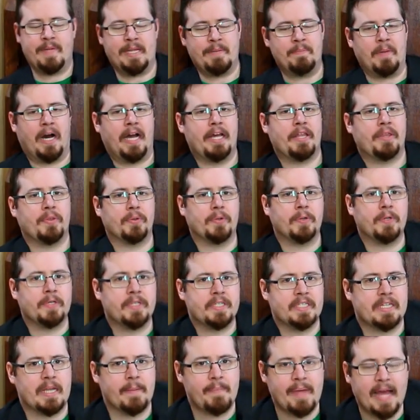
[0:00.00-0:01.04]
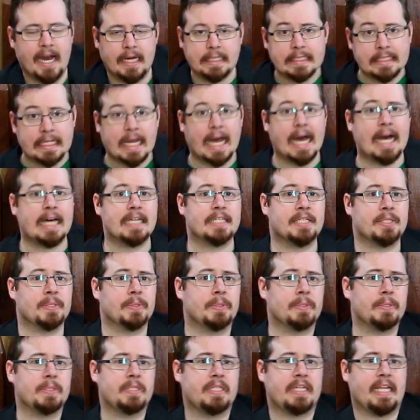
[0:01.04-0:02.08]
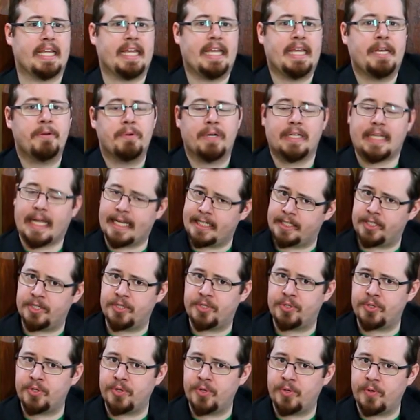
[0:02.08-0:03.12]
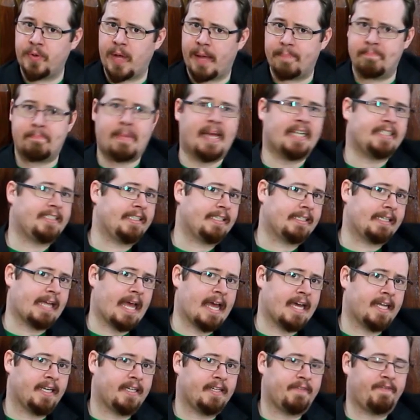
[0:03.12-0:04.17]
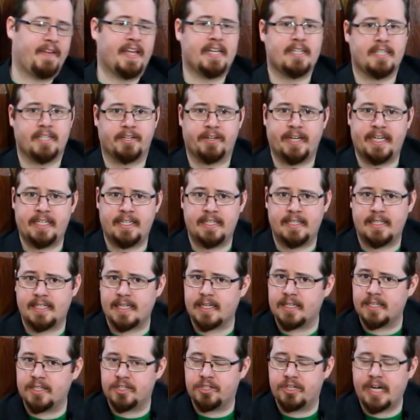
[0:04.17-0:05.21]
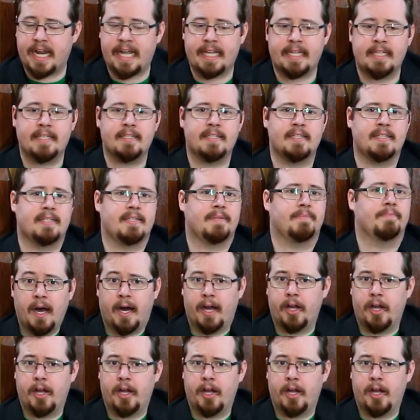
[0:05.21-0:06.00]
been my thoughts about castles in relation to magic and fantasy creatures such as dragons.